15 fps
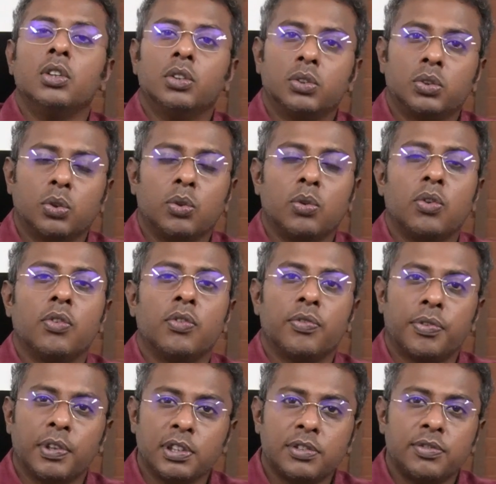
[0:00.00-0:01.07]
So,
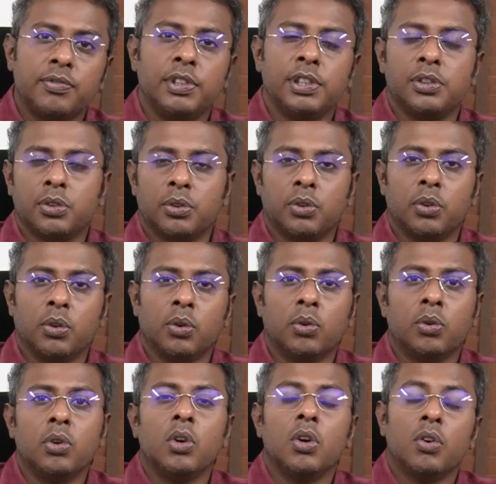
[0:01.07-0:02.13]
first we should
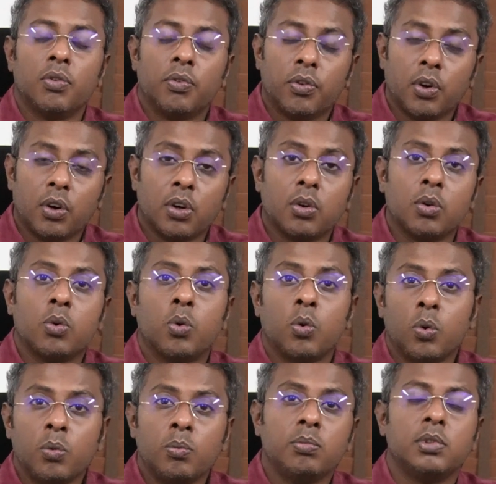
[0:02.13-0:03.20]
know for
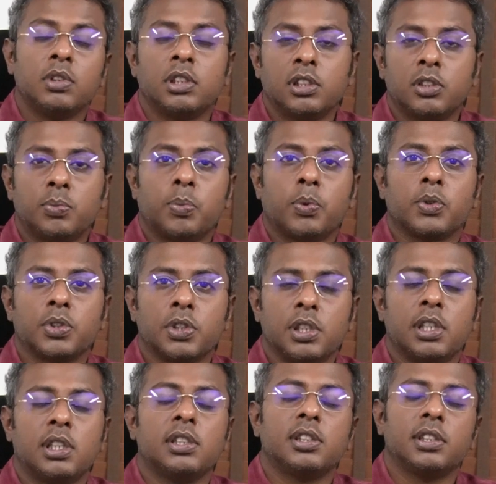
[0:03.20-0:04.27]
whom this
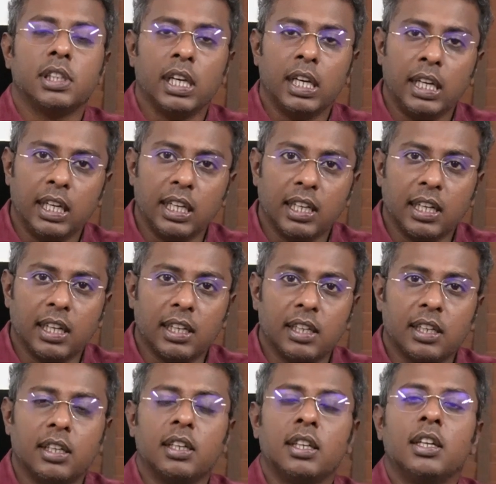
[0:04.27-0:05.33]
procedure is indicated.